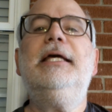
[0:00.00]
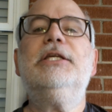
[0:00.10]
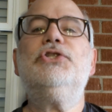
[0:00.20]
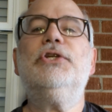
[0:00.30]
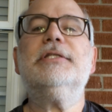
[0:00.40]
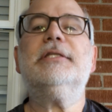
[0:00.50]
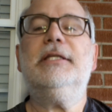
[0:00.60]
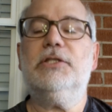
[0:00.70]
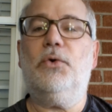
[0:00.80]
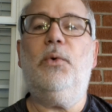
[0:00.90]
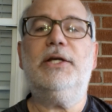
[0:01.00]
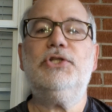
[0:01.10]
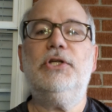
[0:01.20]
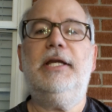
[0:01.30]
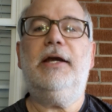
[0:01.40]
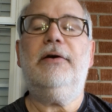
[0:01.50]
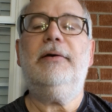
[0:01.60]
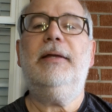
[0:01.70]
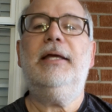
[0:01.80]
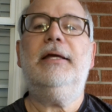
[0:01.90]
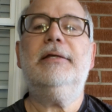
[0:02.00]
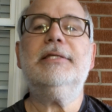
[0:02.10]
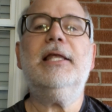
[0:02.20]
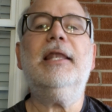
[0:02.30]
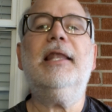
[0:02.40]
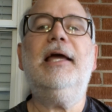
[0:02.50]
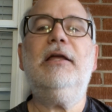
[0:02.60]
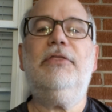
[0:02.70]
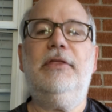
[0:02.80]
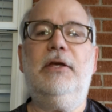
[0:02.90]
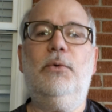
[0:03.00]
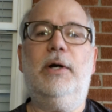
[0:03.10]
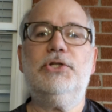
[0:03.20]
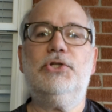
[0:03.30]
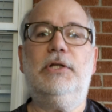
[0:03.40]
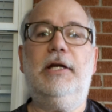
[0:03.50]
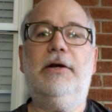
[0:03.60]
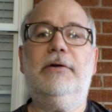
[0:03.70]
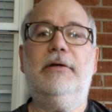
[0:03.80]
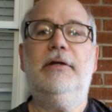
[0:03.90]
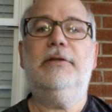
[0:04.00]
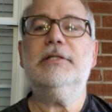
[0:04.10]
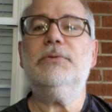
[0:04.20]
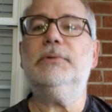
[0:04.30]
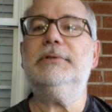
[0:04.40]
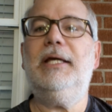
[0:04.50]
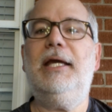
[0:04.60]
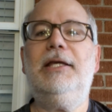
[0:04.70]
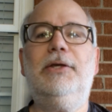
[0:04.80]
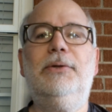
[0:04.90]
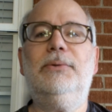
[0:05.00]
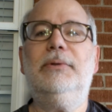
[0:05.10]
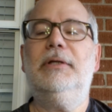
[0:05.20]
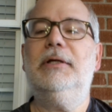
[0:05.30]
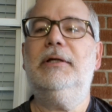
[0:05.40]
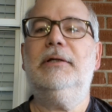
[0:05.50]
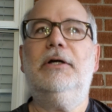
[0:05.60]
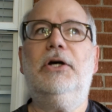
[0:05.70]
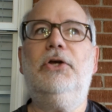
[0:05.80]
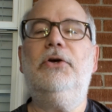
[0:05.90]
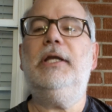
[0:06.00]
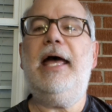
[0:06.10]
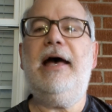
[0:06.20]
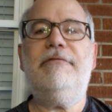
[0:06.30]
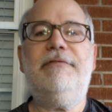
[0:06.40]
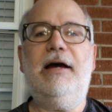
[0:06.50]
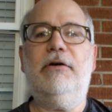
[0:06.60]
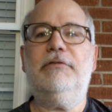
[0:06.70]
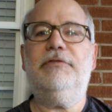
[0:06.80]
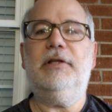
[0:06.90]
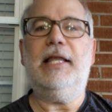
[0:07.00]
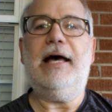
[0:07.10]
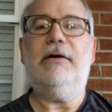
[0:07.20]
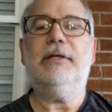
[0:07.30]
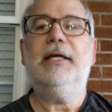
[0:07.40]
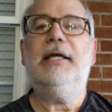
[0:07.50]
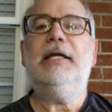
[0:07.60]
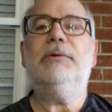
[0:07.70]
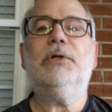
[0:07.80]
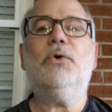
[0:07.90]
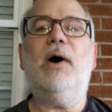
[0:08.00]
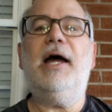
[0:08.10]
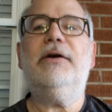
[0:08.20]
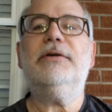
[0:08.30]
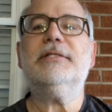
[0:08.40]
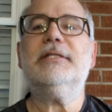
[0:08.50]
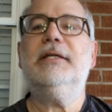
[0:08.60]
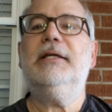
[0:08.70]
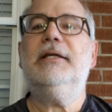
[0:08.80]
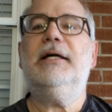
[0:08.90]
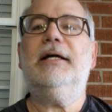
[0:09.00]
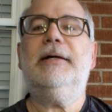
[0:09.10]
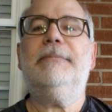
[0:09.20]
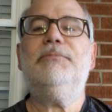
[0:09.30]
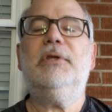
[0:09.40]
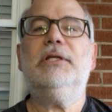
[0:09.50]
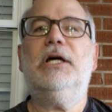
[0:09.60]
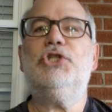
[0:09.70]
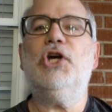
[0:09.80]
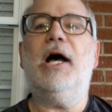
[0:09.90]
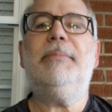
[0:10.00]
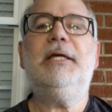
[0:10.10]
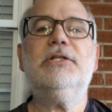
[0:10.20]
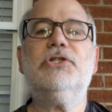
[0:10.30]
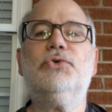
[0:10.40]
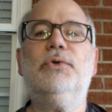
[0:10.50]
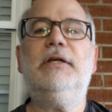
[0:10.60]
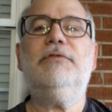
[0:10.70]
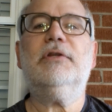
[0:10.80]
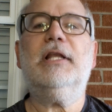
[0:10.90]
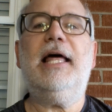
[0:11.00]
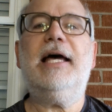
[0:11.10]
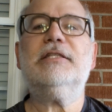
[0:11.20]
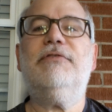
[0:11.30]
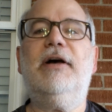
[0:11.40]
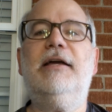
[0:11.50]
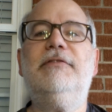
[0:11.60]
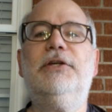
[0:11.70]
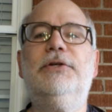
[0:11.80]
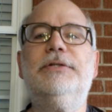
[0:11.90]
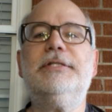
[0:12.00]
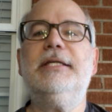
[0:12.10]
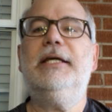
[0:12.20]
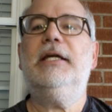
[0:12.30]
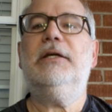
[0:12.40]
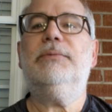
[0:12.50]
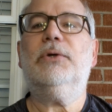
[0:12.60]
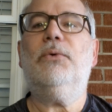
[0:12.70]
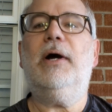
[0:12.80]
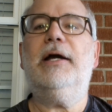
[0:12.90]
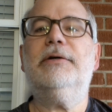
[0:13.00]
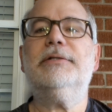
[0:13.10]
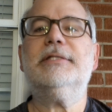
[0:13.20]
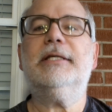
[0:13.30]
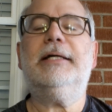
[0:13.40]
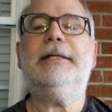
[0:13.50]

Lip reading: It's a questionnaire. It's a lengthy questionnaire. This will take you a good half hour to fill out. It requires a job history for the last 5 years. It requires